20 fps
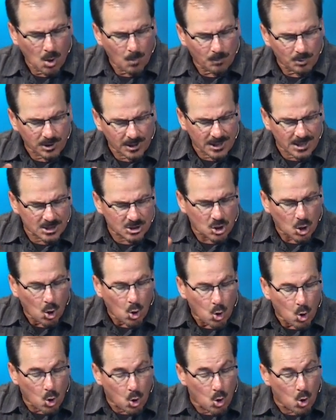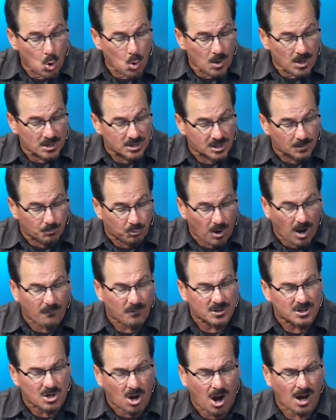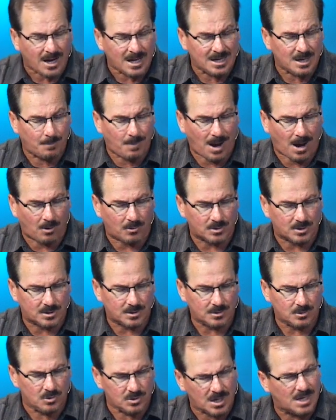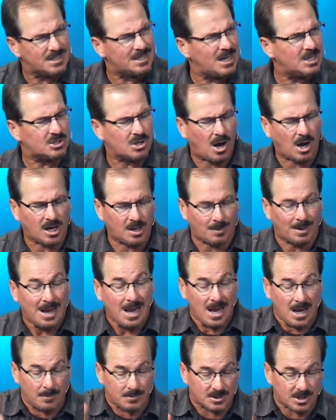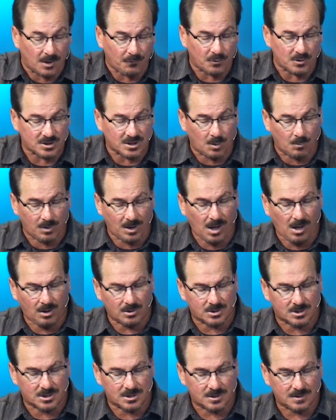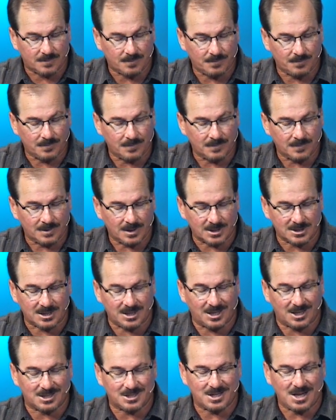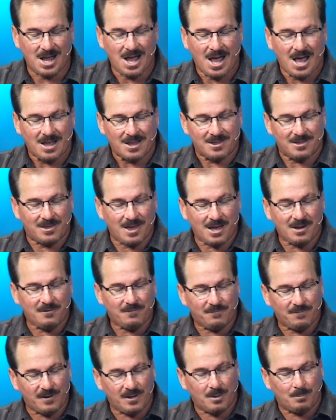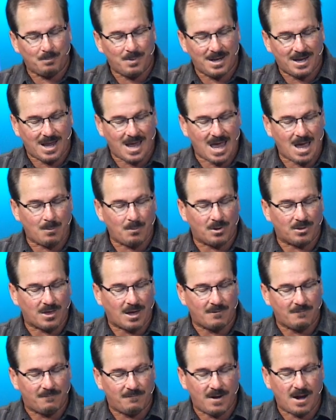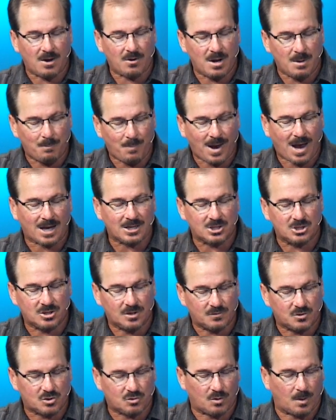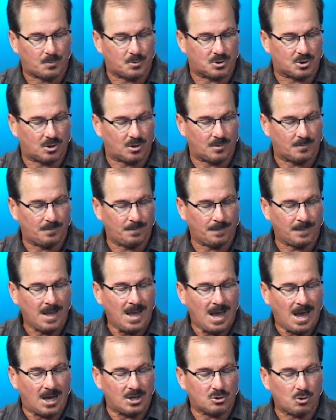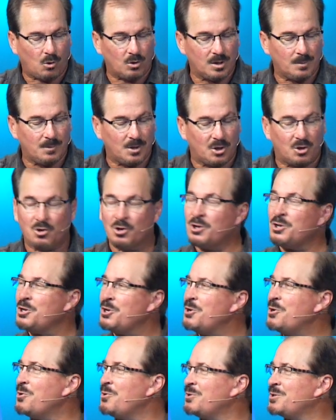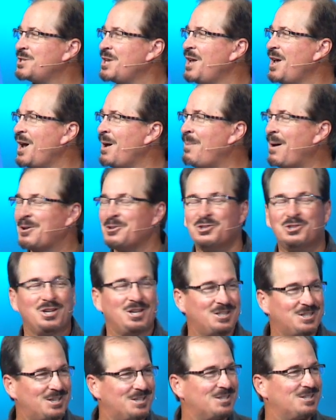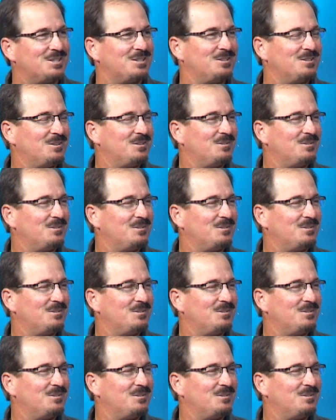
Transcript: please, who is the prophet talking about? Who's Isaiah talking about? Himself or someone else? Listen to this. Then Philip began with that very passage of scripture and told him the good news about Jesus.